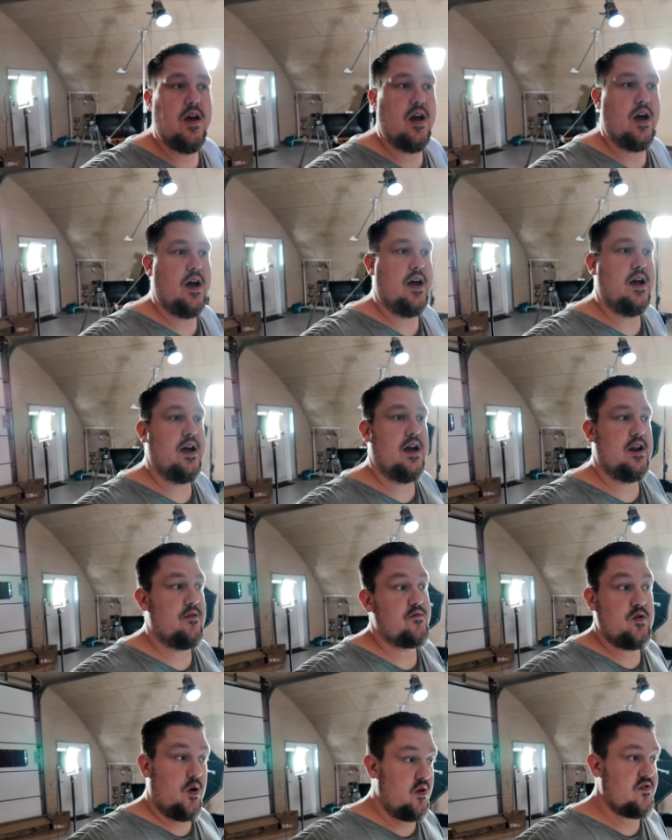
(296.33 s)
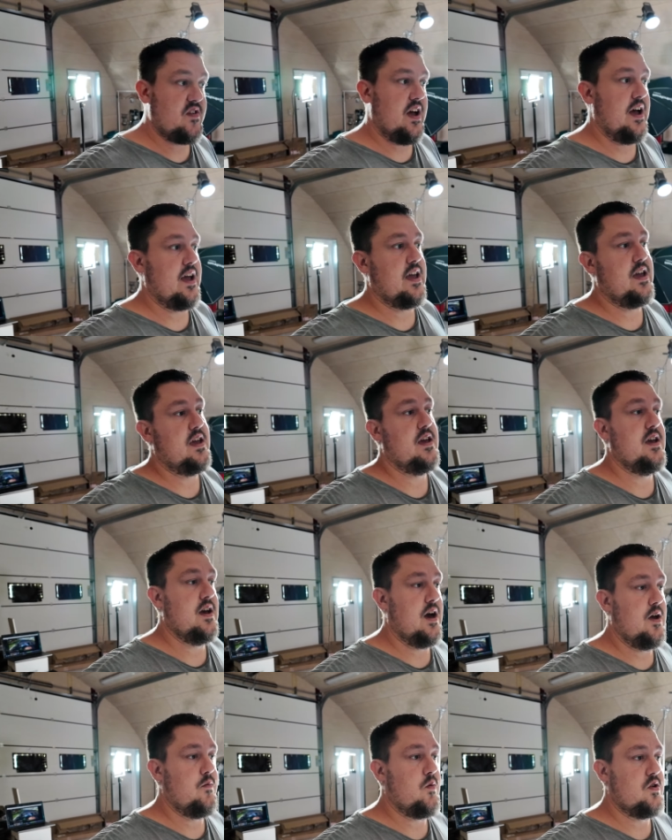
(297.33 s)
Uh, and of course, I,
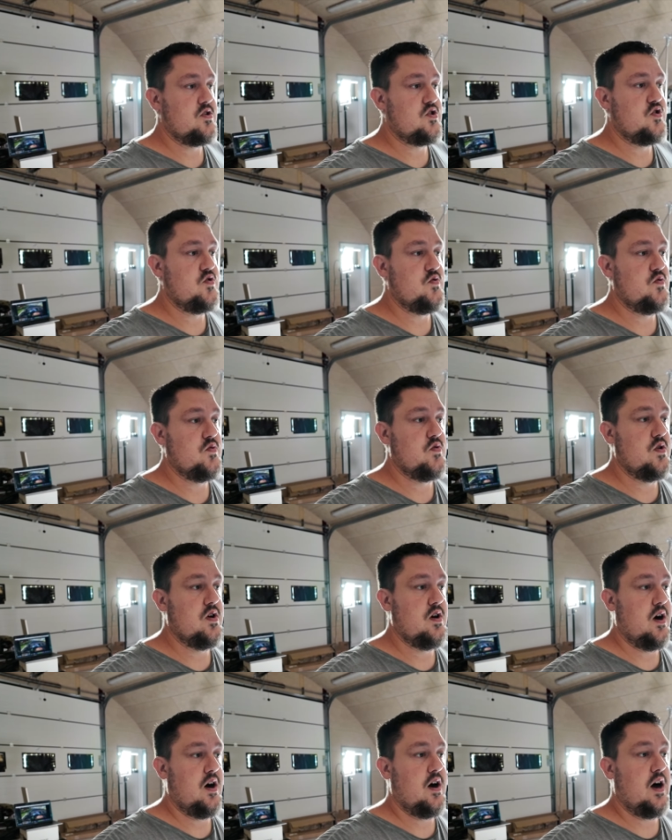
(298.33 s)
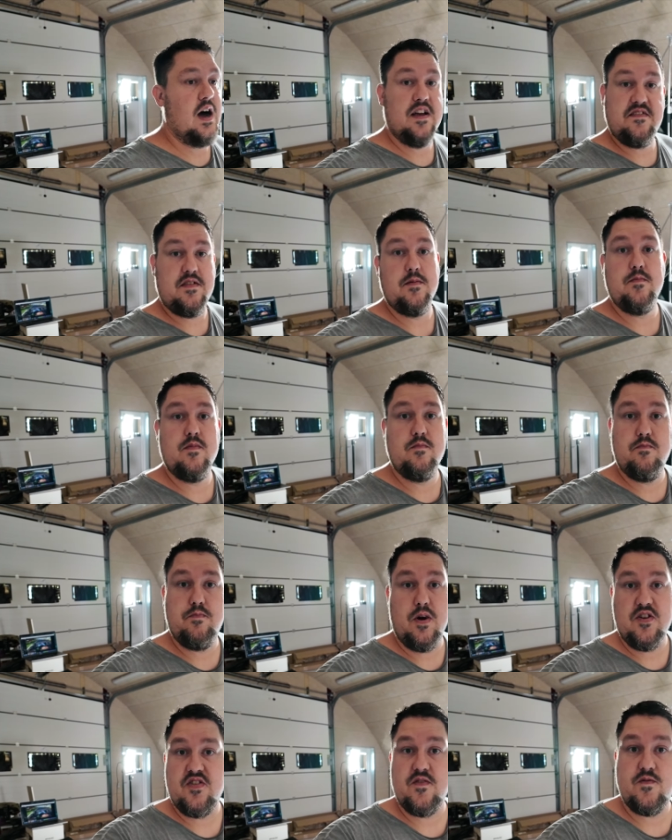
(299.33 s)
I want to uh, ask them a bunch